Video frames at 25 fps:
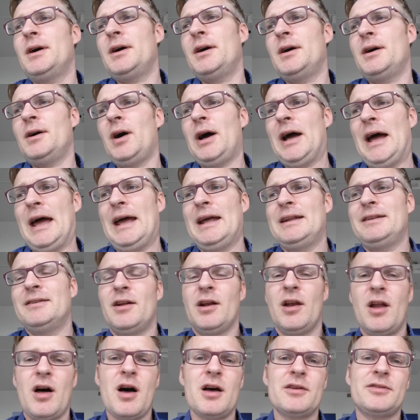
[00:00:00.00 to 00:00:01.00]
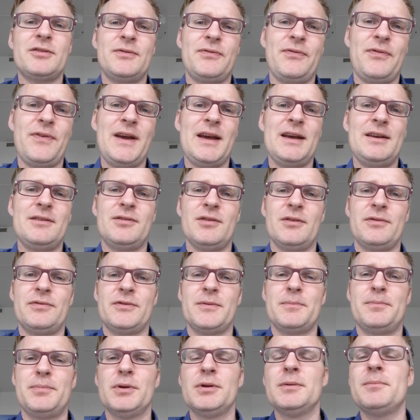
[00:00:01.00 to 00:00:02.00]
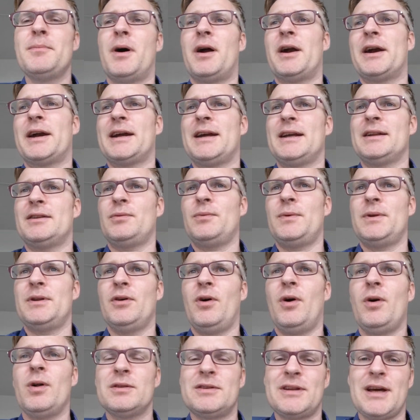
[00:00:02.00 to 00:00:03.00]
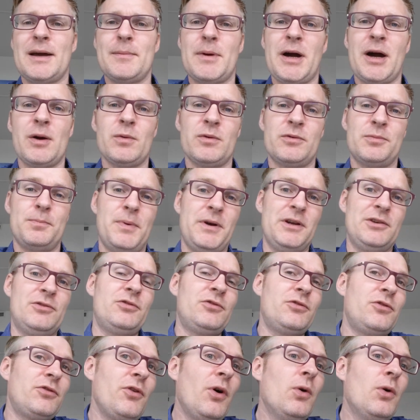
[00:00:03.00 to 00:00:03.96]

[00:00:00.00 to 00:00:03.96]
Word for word: uh, in the last phase of the bull market, when the all-time high was breached.